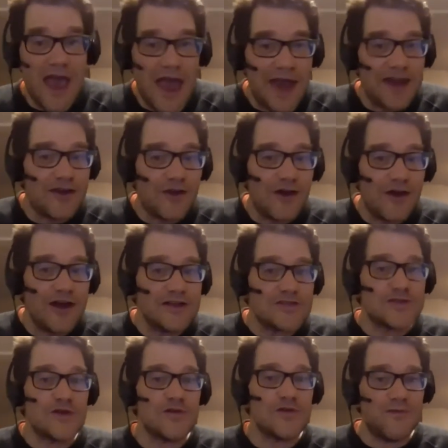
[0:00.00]
And it
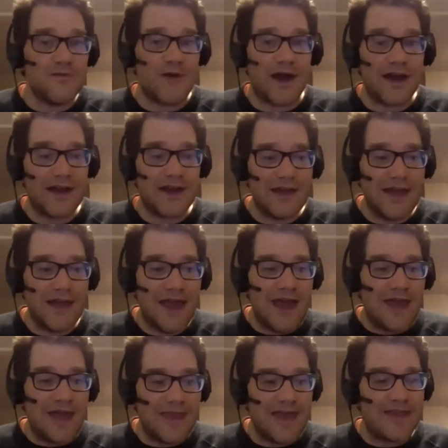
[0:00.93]
got so funny
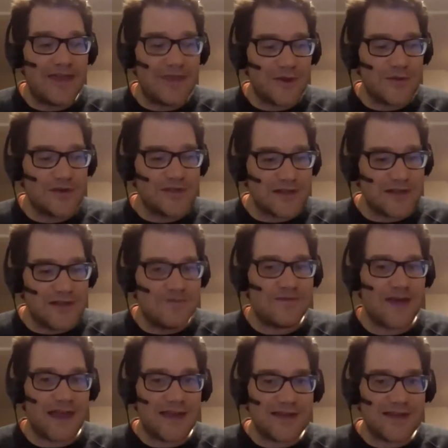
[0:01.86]
that there was an
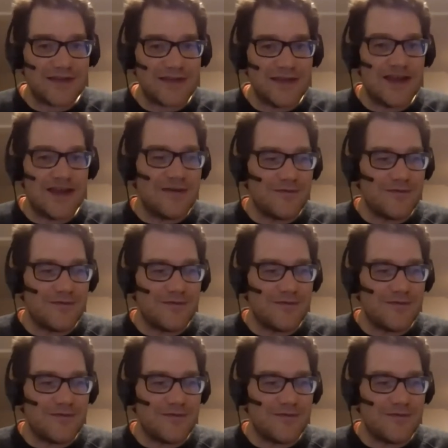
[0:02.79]
event